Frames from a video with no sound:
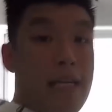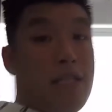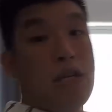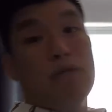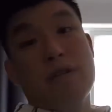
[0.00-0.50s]
And
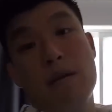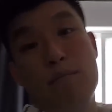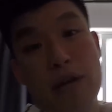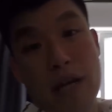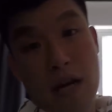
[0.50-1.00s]
Jill's gonna
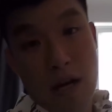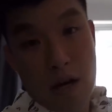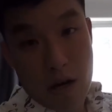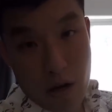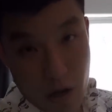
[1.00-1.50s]
bring
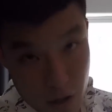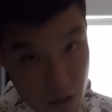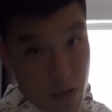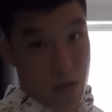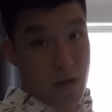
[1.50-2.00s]

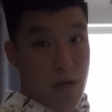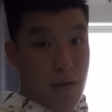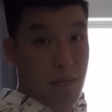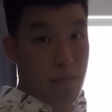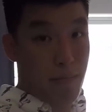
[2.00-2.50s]
her
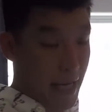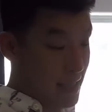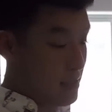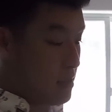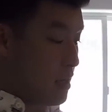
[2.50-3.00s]

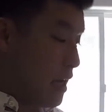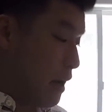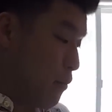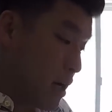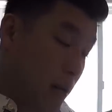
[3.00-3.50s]
paints
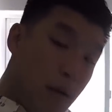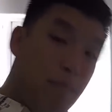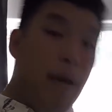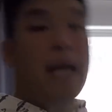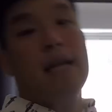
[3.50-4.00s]
and we're gonna be
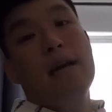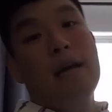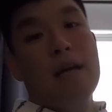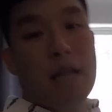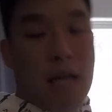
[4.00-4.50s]
painting
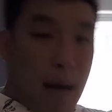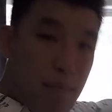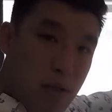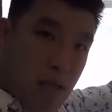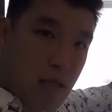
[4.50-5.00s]
the
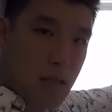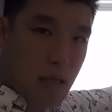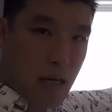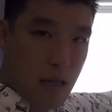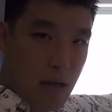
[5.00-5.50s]
composition
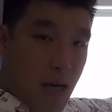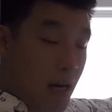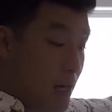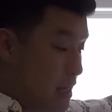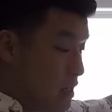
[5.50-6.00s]
together.
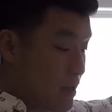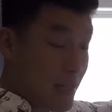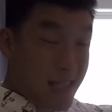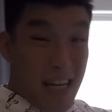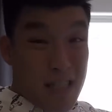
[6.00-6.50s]
And I know
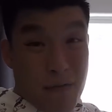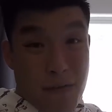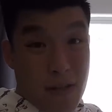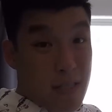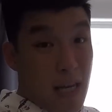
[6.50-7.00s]
that sounds
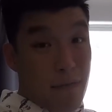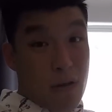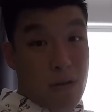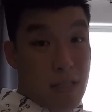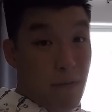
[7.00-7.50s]

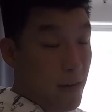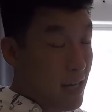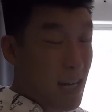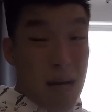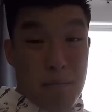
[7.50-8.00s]
philosophical as
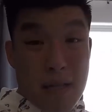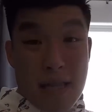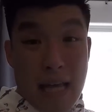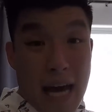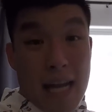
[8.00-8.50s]
fuck,
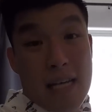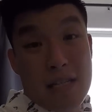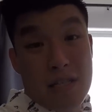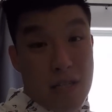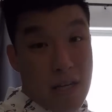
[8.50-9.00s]
but that
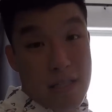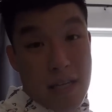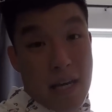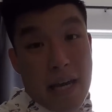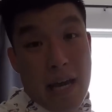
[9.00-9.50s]
is
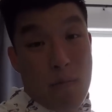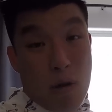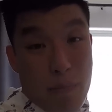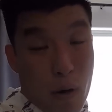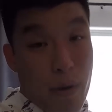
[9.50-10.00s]
just a
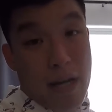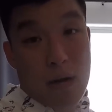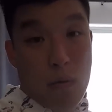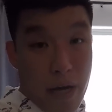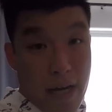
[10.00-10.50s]
more
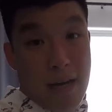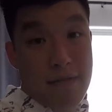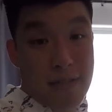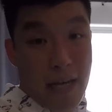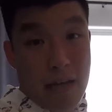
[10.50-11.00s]
poetic way
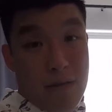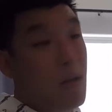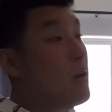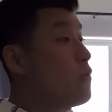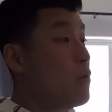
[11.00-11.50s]
of
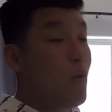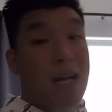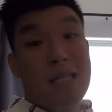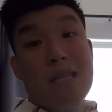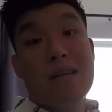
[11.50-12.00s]
saying we
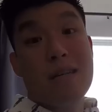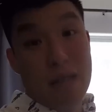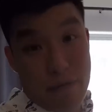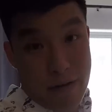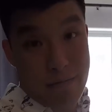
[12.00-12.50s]
want it to look
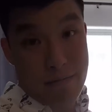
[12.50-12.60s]
different.